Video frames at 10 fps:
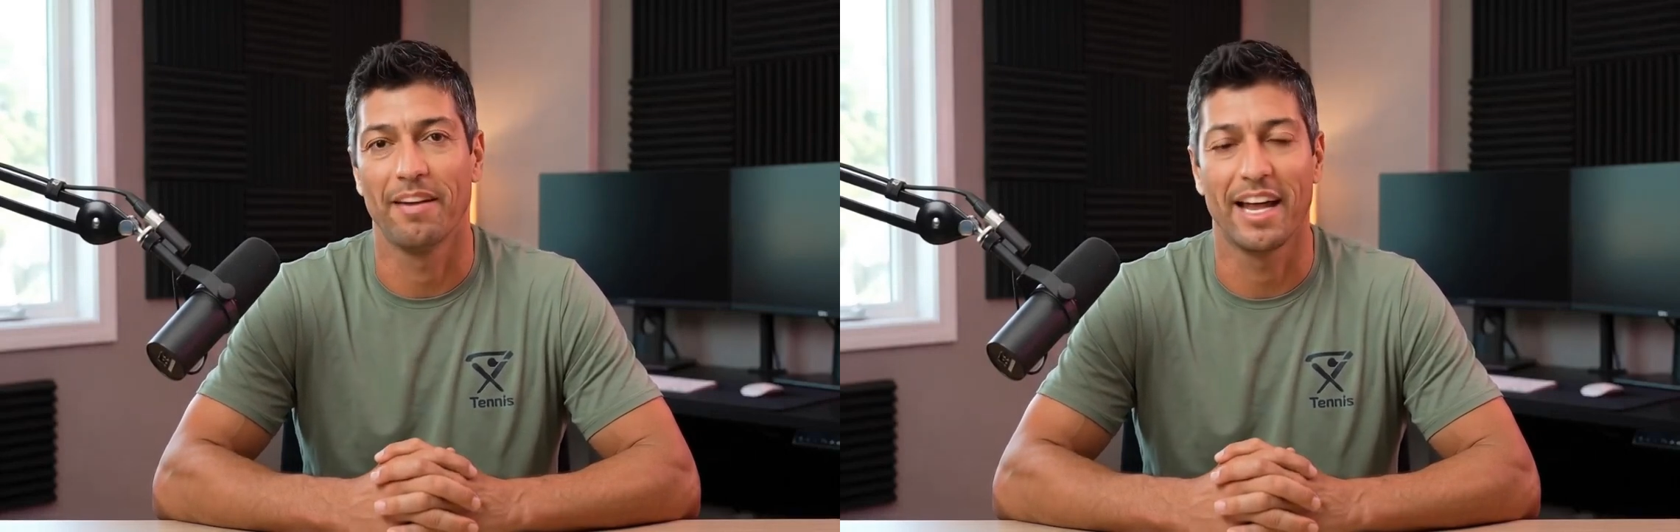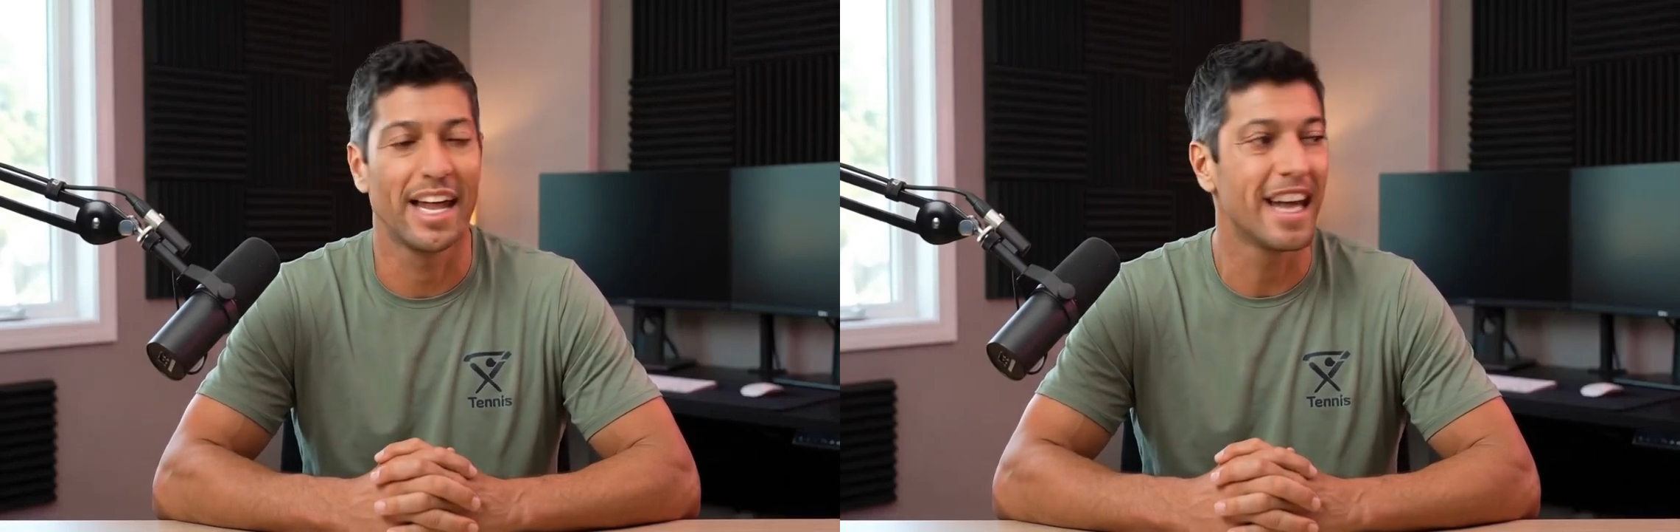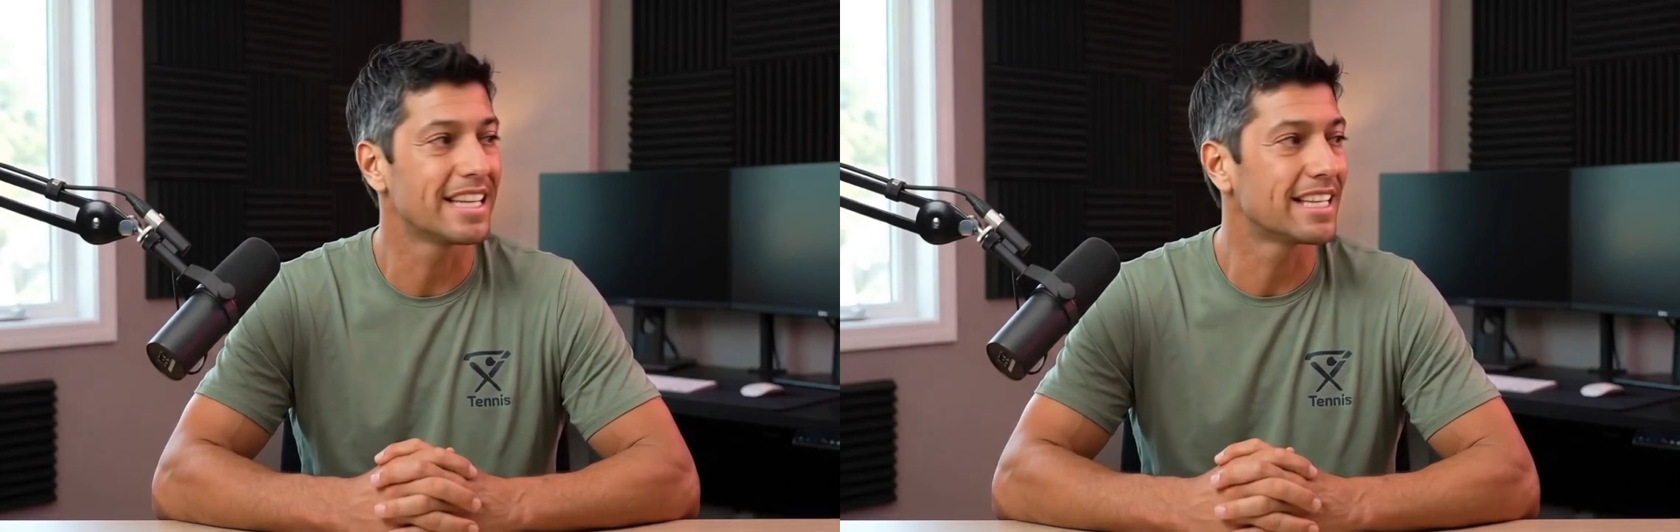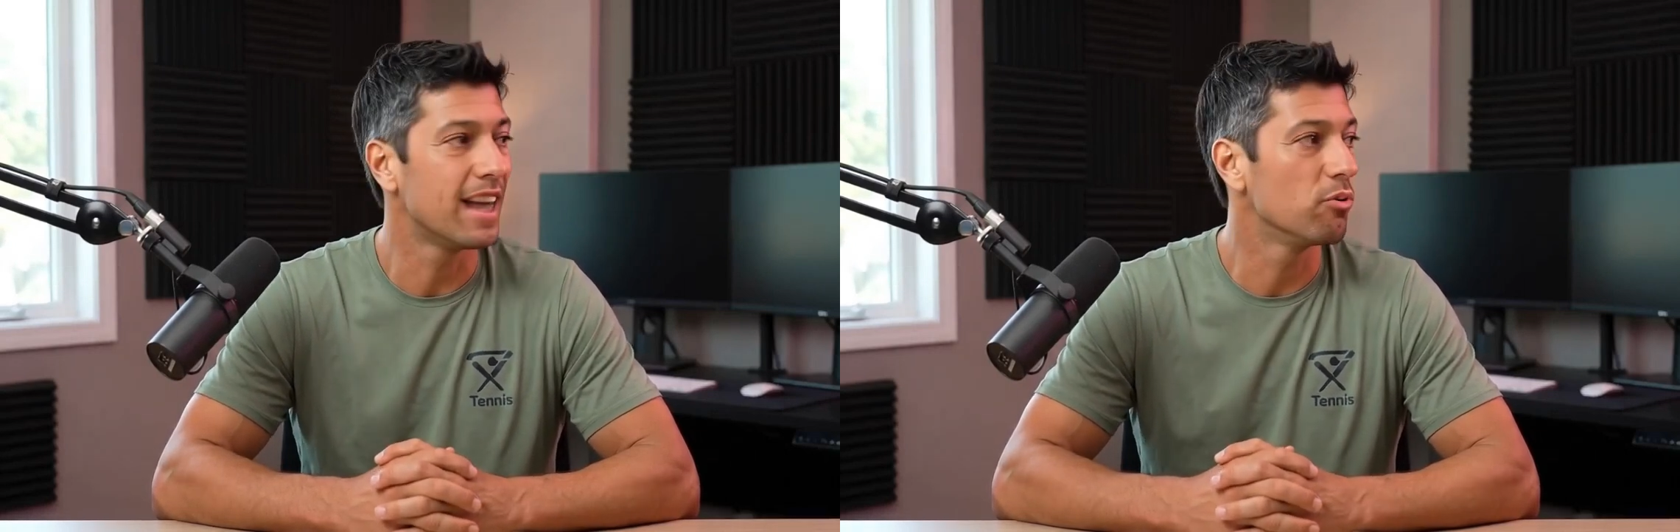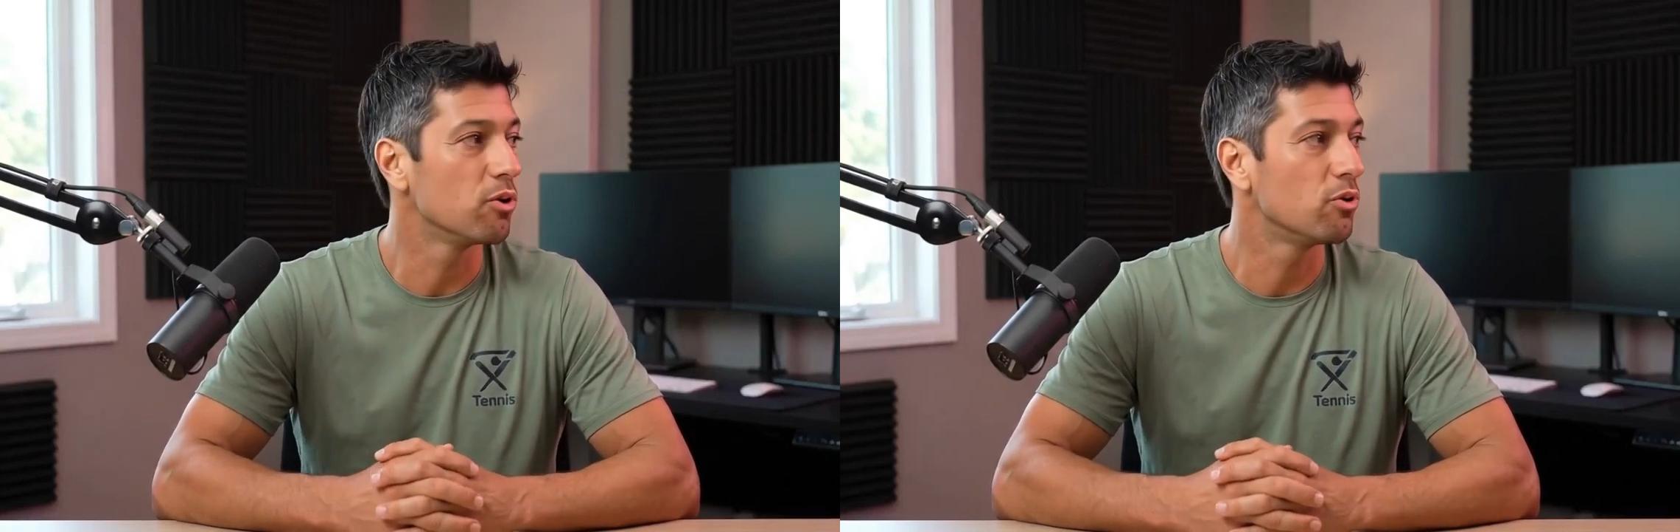Now,
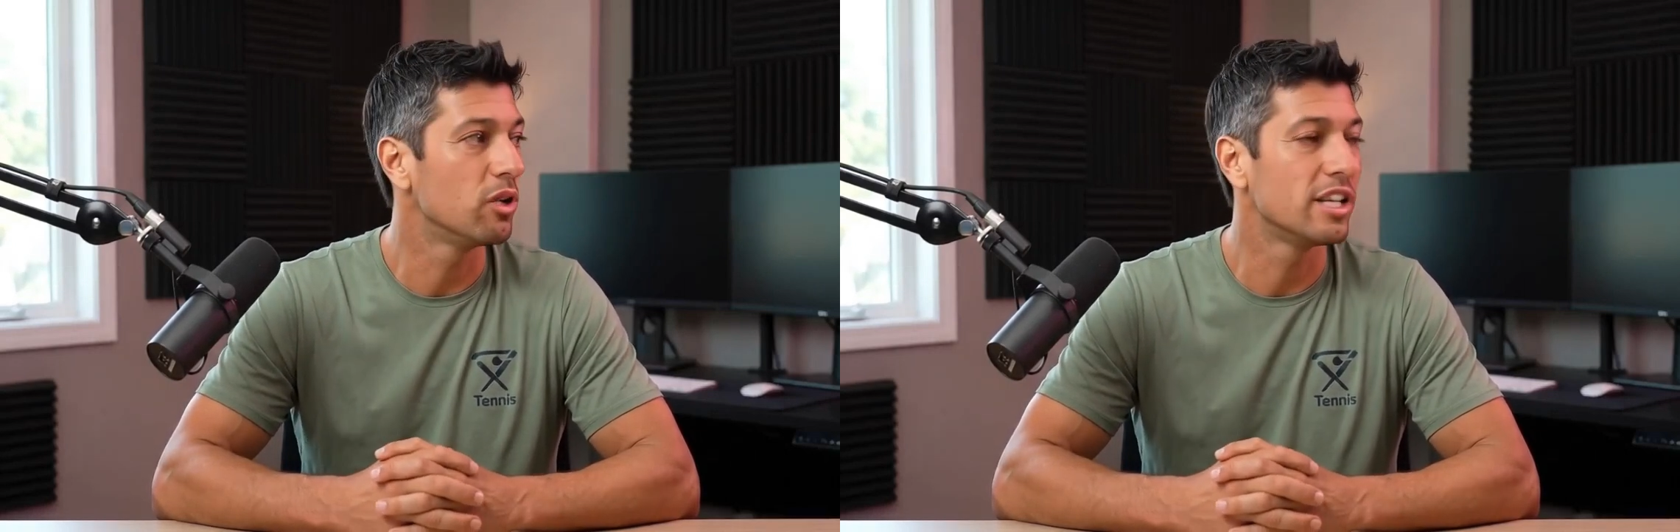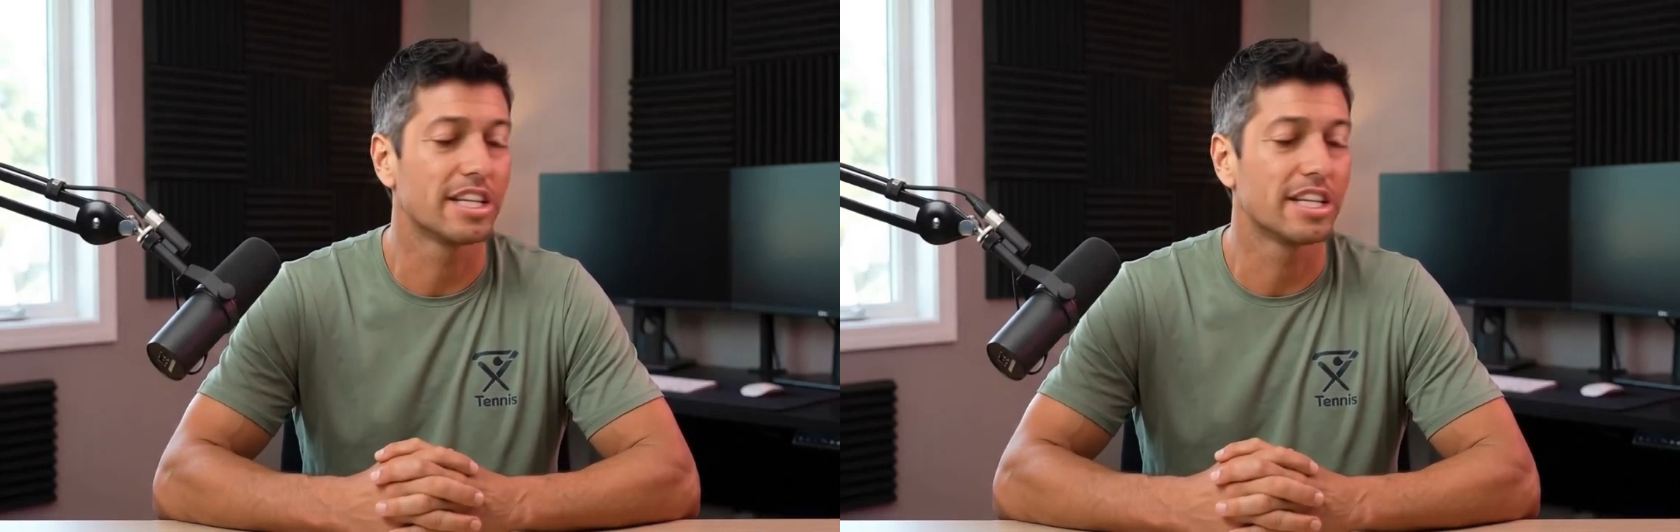anytime you're shooting